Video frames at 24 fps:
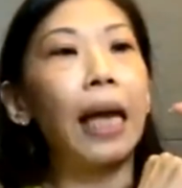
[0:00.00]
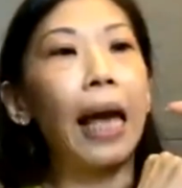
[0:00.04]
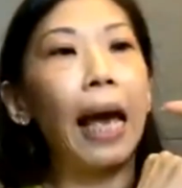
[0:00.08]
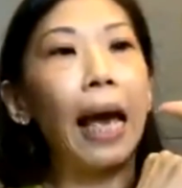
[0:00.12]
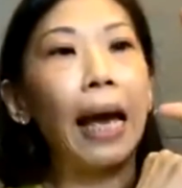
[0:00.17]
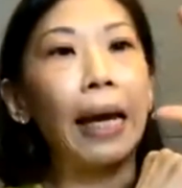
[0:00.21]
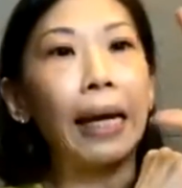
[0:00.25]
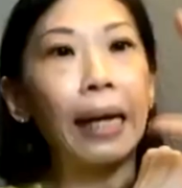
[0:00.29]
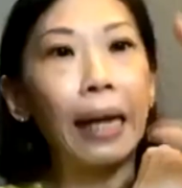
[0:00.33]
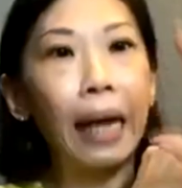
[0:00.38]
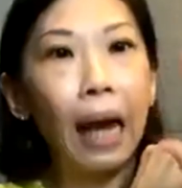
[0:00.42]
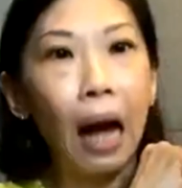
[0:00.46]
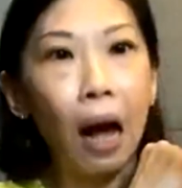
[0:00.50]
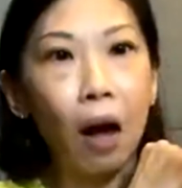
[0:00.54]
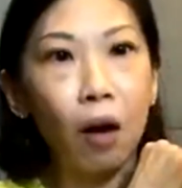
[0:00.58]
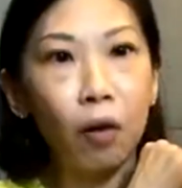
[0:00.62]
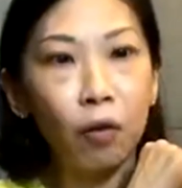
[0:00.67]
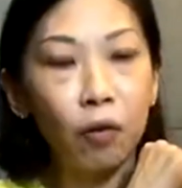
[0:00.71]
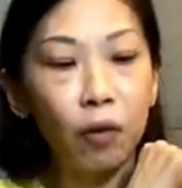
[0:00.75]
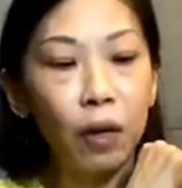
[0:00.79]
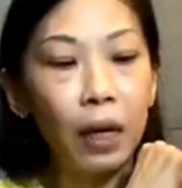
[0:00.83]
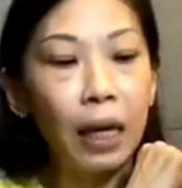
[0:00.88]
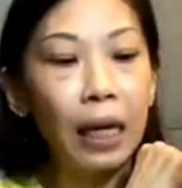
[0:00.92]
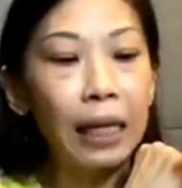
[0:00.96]

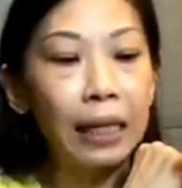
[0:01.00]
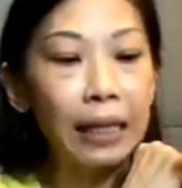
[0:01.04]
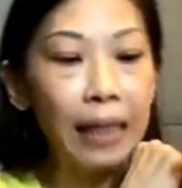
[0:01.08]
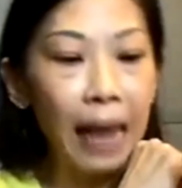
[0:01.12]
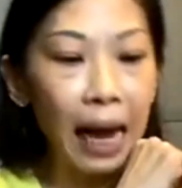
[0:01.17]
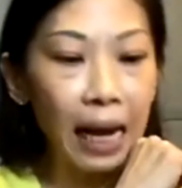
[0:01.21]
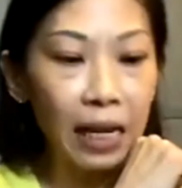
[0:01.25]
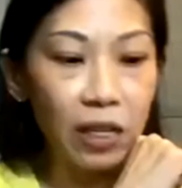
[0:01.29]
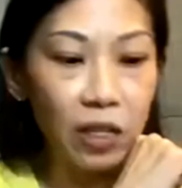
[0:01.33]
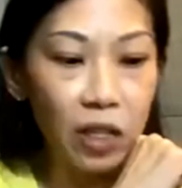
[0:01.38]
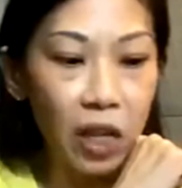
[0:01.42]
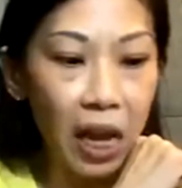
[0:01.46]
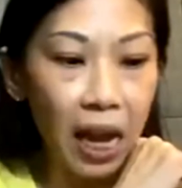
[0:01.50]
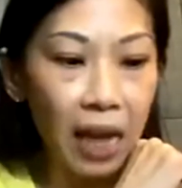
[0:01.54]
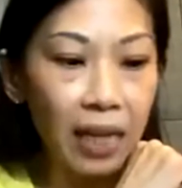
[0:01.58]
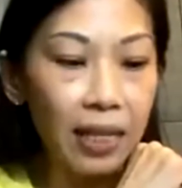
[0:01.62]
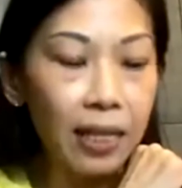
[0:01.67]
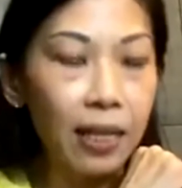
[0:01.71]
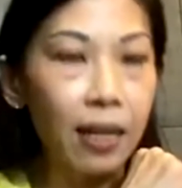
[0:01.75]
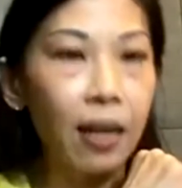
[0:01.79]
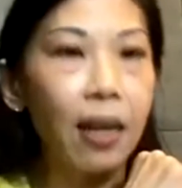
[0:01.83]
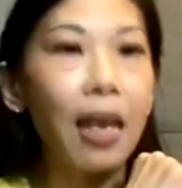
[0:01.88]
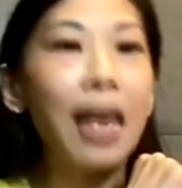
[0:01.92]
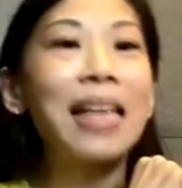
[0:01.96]
engulf,
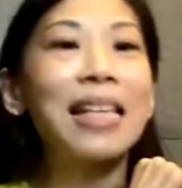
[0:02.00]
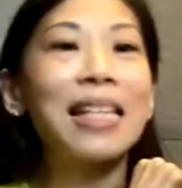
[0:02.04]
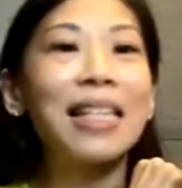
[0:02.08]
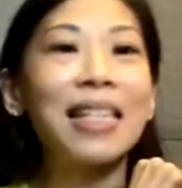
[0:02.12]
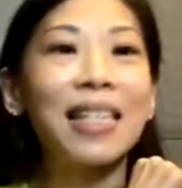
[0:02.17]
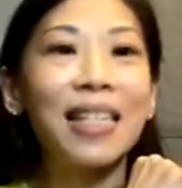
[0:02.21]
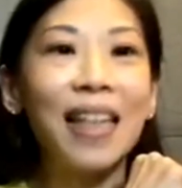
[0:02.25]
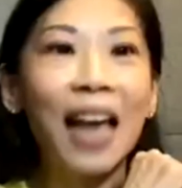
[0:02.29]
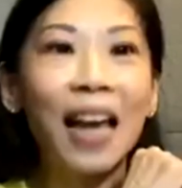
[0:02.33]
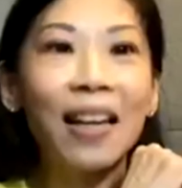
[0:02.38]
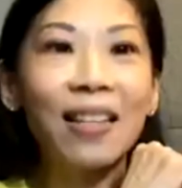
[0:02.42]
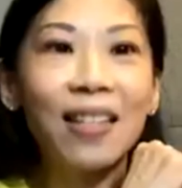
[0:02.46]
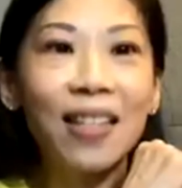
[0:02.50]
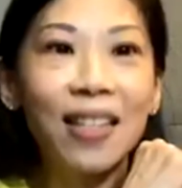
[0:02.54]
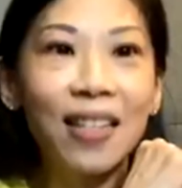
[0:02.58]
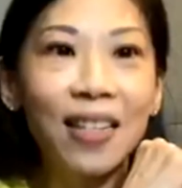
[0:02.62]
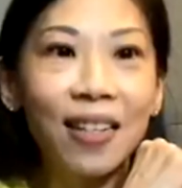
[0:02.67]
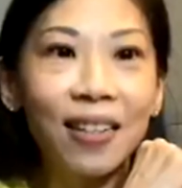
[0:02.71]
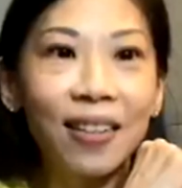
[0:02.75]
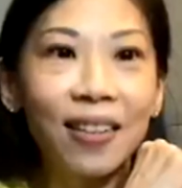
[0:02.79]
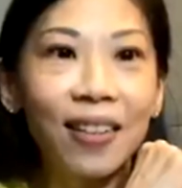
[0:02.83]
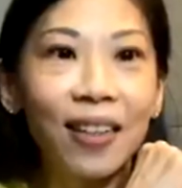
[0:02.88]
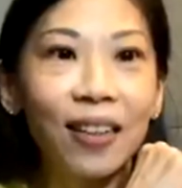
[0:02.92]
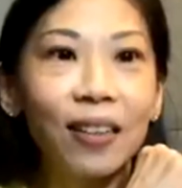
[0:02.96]
digest, send
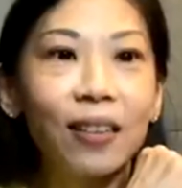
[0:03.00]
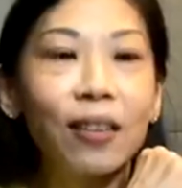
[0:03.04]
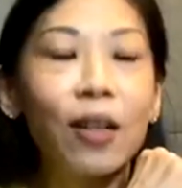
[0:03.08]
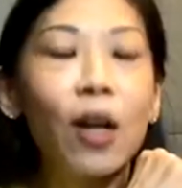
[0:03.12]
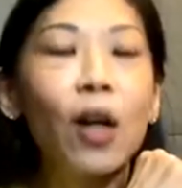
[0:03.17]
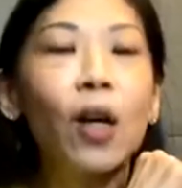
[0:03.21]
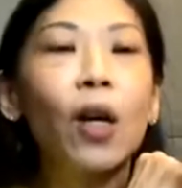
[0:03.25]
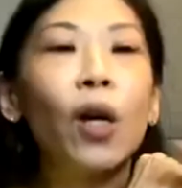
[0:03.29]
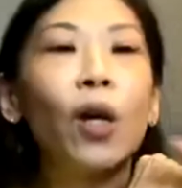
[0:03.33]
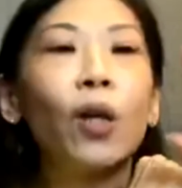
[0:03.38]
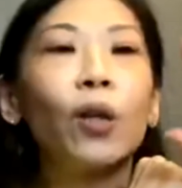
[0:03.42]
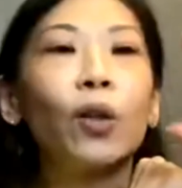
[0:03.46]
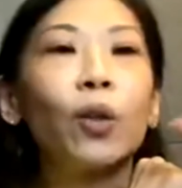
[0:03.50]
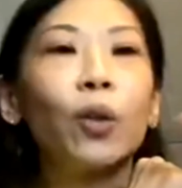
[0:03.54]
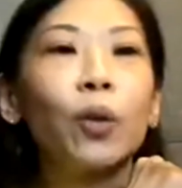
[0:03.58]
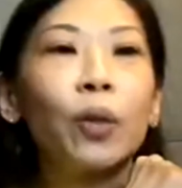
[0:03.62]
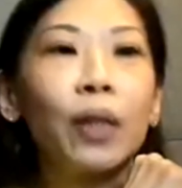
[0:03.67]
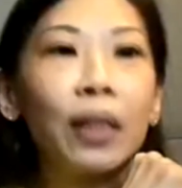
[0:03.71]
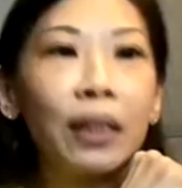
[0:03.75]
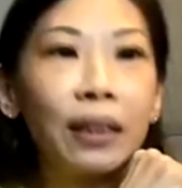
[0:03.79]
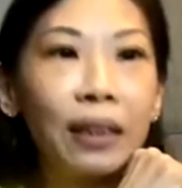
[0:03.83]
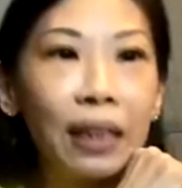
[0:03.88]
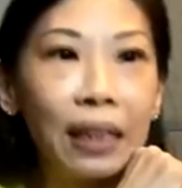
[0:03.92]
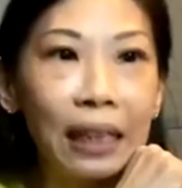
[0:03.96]
signal to
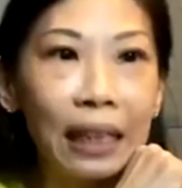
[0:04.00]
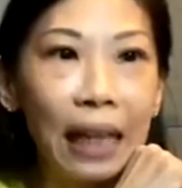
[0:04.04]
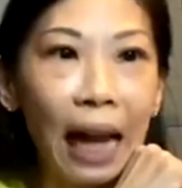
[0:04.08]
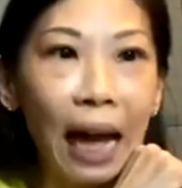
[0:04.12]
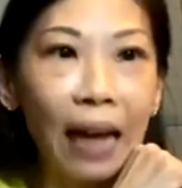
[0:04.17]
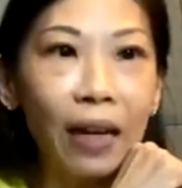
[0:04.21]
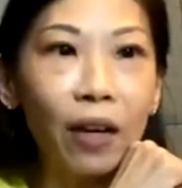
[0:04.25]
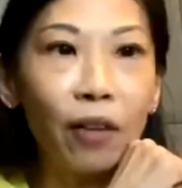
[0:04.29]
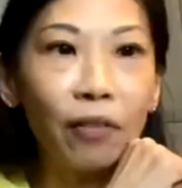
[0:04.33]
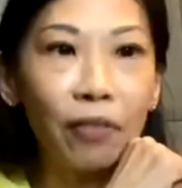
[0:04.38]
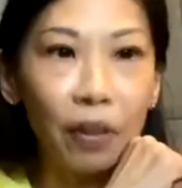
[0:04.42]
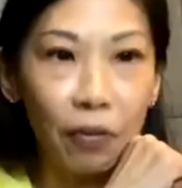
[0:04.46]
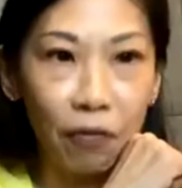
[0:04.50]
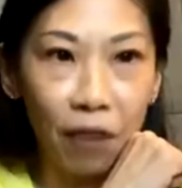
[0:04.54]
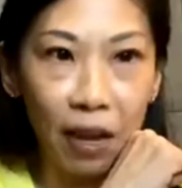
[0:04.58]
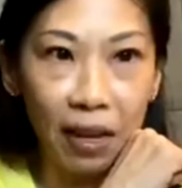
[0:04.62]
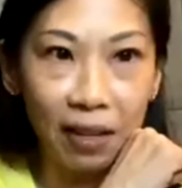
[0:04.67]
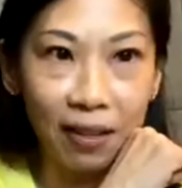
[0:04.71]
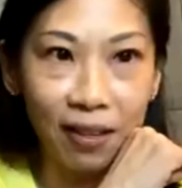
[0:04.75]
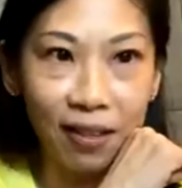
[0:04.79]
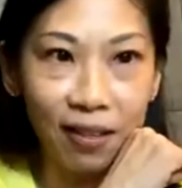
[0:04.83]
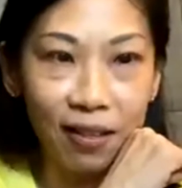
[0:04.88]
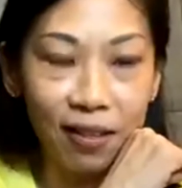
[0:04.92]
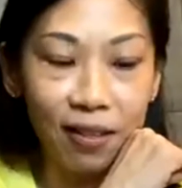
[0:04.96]
the third line of
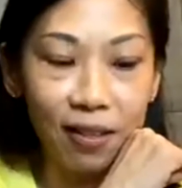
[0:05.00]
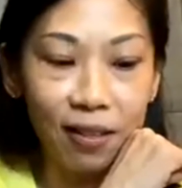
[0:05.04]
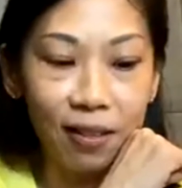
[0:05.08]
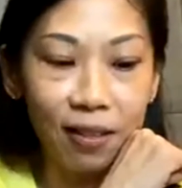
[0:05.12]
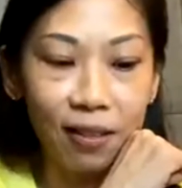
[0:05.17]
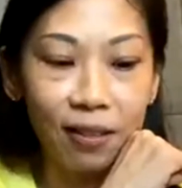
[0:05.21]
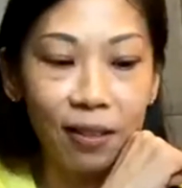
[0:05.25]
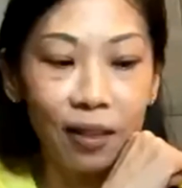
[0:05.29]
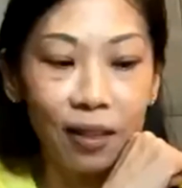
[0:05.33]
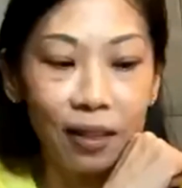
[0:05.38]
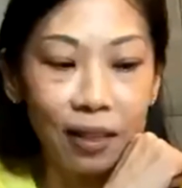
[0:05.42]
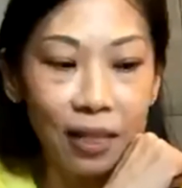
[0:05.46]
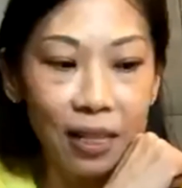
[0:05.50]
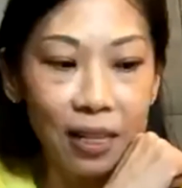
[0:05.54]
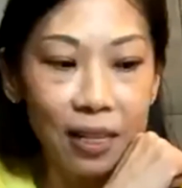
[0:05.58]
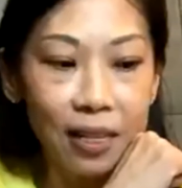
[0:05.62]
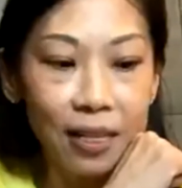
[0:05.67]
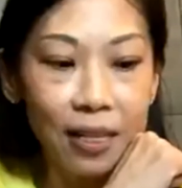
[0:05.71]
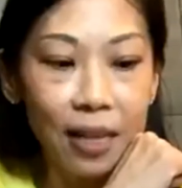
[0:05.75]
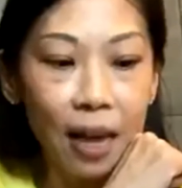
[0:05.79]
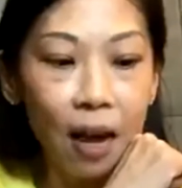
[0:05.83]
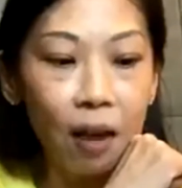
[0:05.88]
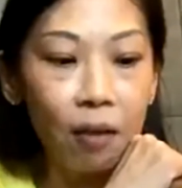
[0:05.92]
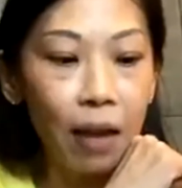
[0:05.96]
defense, the T
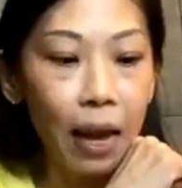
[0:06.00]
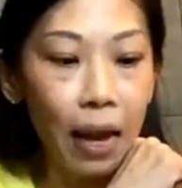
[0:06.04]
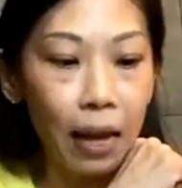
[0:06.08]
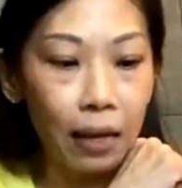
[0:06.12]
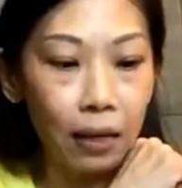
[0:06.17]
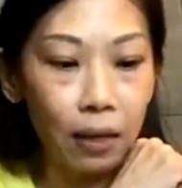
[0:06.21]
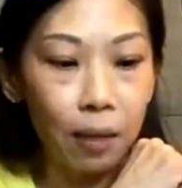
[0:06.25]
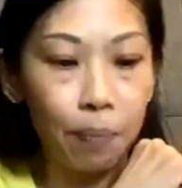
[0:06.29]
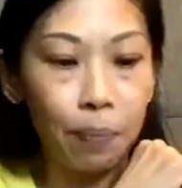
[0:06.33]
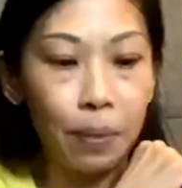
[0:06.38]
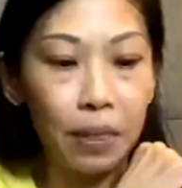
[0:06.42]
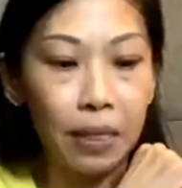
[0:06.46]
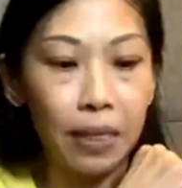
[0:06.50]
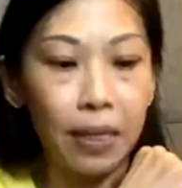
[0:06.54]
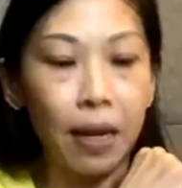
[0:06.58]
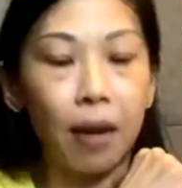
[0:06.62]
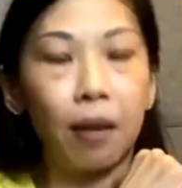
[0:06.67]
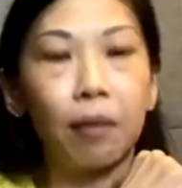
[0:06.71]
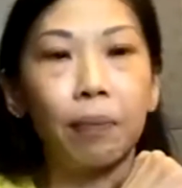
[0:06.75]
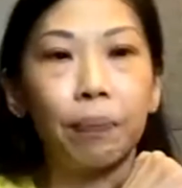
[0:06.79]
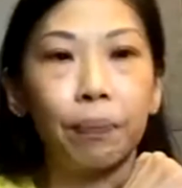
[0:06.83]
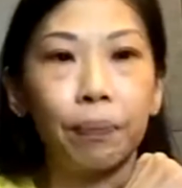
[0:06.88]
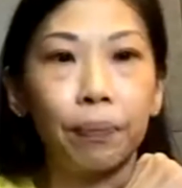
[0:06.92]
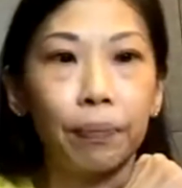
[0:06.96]
cell and the B cell,
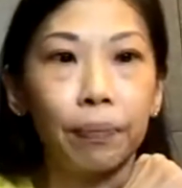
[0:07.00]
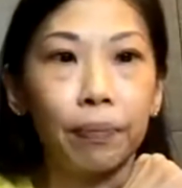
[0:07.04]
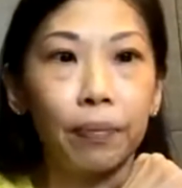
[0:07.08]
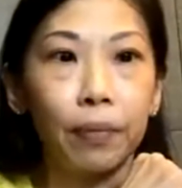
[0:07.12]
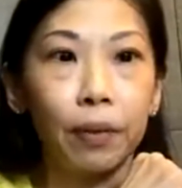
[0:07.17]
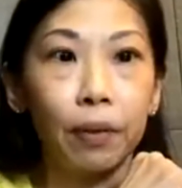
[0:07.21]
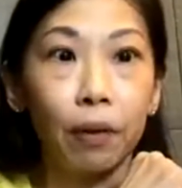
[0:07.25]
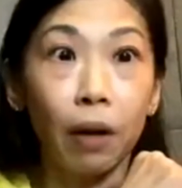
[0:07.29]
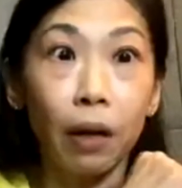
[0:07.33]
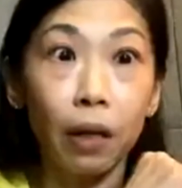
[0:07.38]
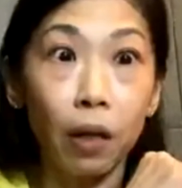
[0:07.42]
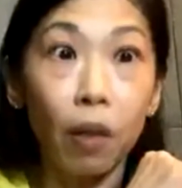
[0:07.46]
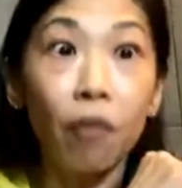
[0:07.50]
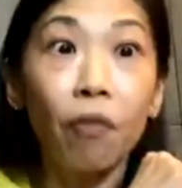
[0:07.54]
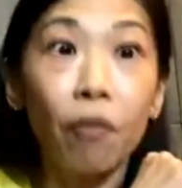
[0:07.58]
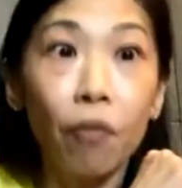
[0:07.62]
right?